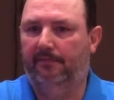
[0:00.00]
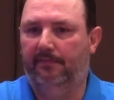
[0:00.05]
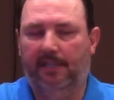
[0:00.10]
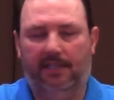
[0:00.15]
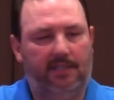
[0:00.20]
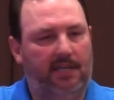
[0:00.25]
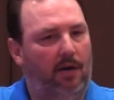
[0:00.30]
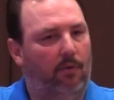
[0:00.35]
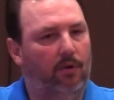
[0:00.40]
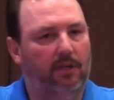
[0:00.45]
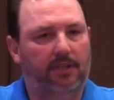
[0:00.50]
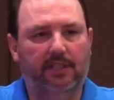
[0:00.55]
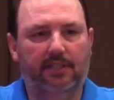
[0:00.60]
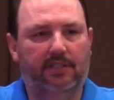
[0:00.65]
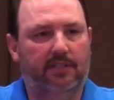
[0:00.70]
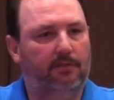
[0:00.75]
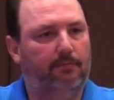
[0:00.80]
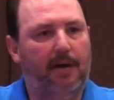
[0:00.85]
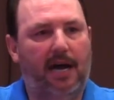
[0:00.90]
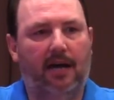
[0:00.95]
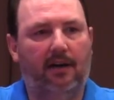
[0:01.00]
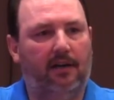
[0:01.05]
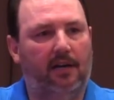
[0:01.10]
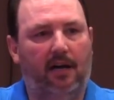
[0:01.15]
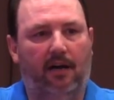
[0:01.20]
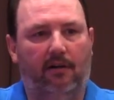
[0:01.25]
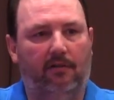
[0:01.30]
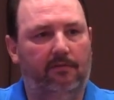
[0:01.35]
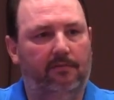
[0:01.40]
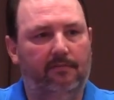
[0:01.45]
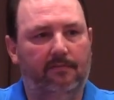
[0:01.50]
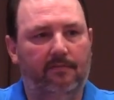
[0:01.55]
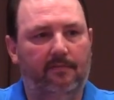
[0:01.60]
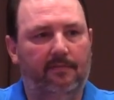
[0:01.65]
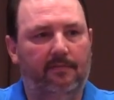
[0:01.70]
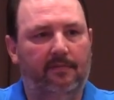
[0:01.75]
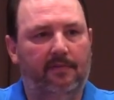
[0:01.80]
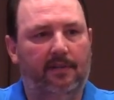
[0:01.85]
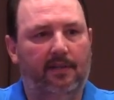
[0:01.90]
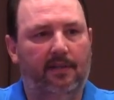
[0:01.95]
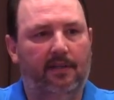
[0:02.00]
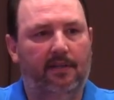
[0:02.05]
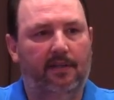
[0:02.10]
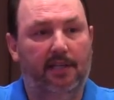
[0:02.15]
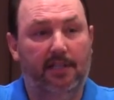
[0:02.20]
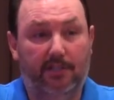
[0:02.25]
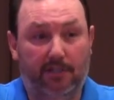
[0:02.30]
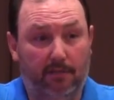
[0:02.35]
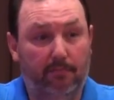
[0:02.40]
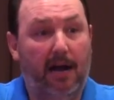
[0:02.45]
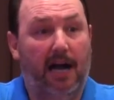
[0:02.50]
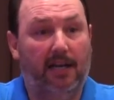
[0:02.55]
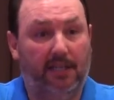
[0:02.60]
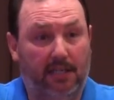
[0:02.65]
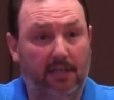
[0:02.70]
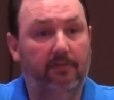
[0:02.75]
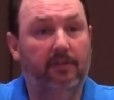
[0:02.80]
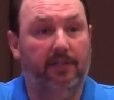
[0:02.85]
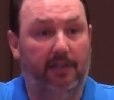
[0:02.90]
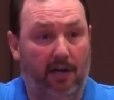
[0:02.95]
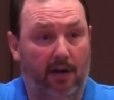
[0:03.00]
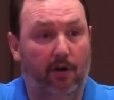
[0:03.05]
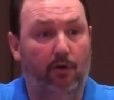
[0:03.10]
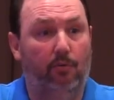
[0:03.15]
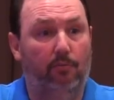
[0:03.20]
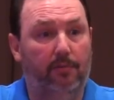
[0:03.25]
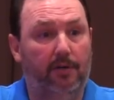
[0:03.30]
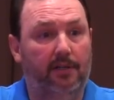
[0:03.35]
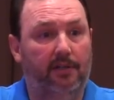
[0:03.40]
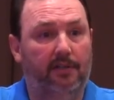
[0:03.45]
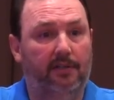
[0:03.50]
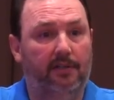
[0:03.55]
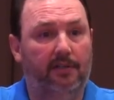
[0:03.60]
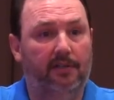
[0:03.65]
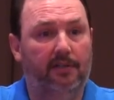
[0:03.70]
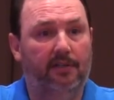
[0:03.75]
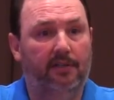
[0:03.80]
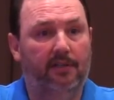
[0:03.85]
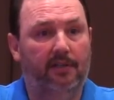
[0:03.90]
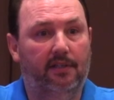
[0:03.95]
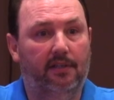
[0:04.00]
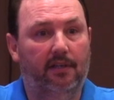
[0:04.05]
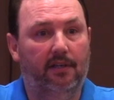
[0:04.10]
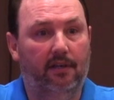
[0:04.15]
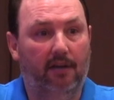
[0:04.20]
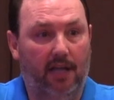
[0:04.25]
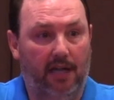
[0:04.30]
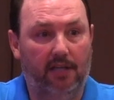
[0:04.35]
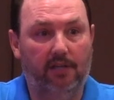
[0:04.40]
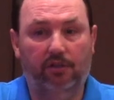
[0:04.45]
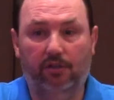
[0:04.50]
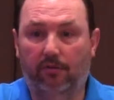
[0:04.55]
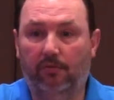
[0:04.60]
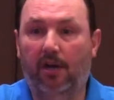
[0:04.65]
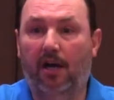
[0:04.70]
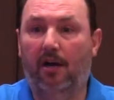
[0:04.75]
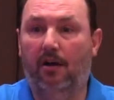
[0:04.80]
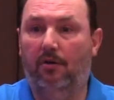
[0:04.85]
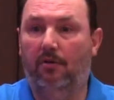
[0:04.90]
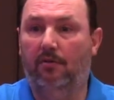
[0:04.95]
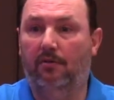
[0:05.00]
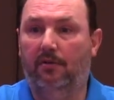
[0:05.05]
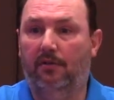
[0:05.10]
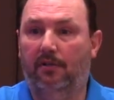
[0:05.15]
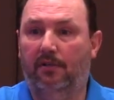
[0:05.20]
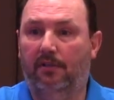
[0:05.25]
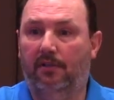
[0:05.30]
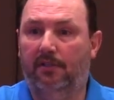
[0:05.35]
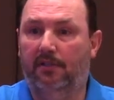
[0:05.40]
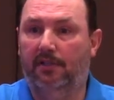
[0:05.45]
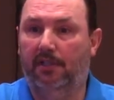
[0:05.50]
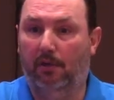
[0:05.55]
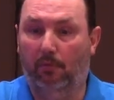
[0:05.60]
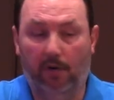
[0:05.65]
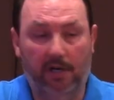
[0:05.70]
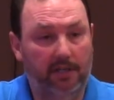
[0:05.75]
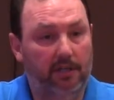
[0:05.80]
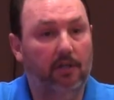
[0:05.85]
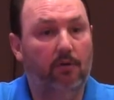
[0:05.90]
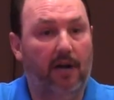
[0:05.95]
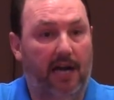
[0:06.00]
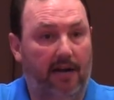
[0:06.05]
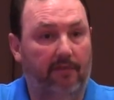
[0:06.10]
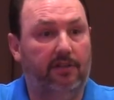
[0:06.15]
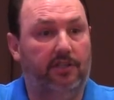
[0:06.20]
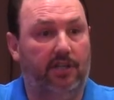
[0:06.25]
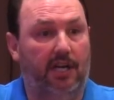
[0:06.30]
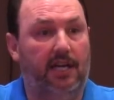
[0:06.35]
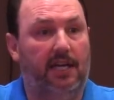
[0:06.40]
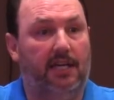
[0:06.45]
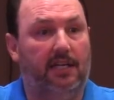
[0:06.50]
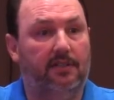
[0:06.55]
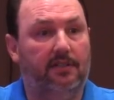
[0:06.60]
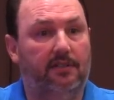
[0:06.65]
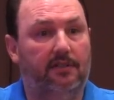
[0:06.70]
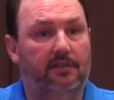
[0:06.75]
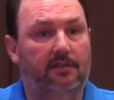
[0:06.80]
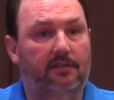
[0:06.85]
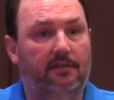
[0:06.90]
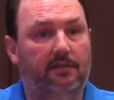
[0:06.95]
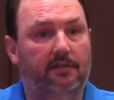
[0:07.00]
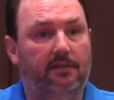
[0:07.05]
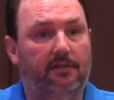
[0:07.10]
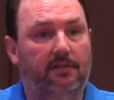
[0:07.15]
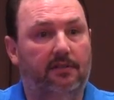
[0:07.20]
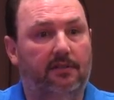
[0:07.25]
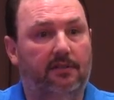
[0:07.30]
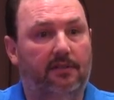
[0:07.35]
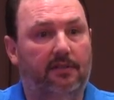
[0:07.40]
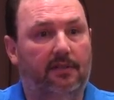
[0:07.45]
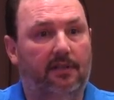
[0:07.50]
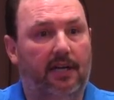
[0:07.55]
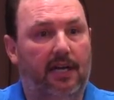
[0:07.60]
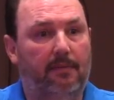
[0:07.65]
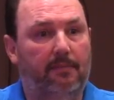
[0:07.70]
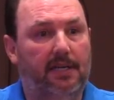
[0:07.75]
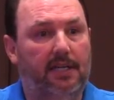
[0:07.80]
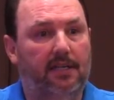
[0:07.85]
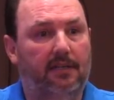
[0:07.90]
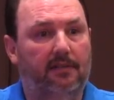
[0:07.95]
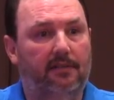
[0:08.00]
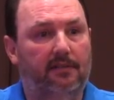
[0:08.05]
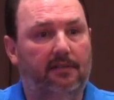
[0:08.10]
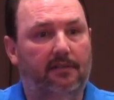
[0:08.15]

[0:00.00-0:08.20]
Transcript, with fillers: That's not what this is about at all. This is about giving you hope, letting you know that we do have a chance. Amen?